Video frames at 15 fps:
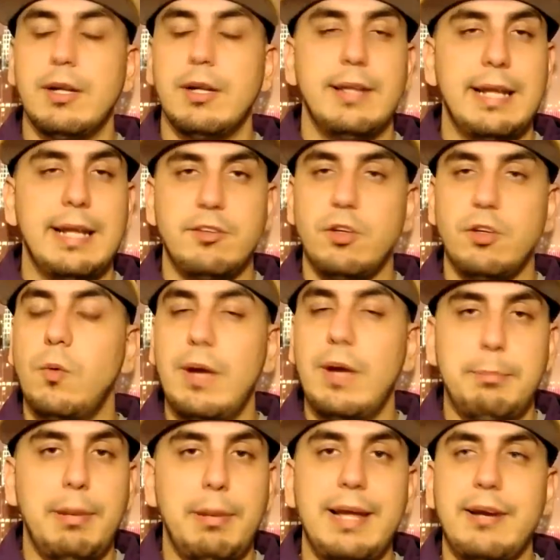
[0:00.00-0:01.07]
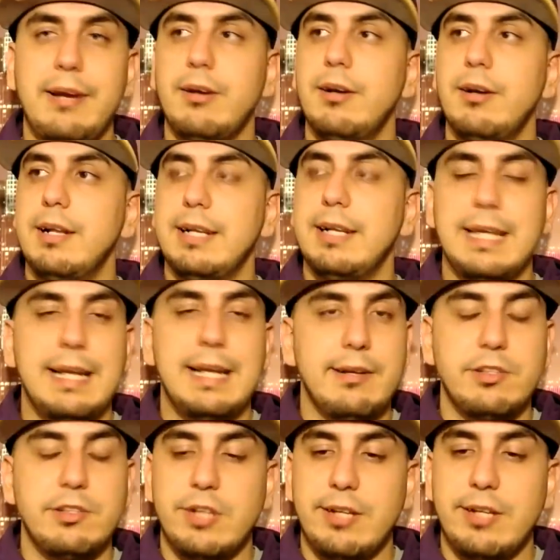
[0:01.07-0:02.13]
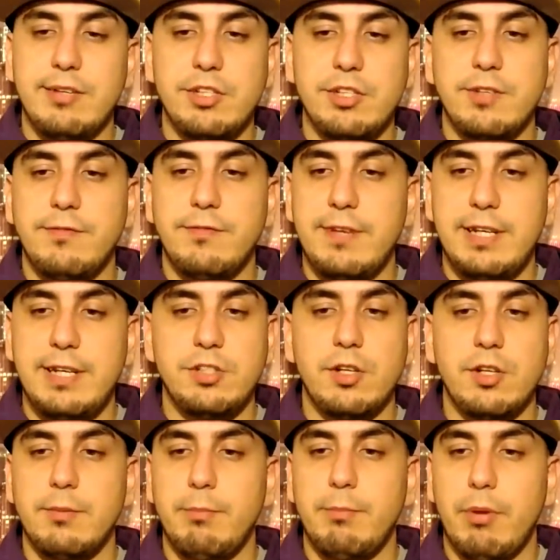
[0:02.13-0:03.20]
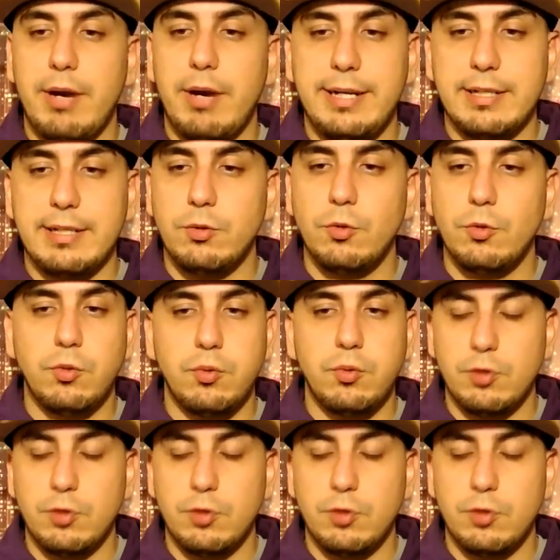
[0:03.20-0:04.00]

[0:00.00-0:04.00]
that two-way player, get out in transition, finish on a break. Oof.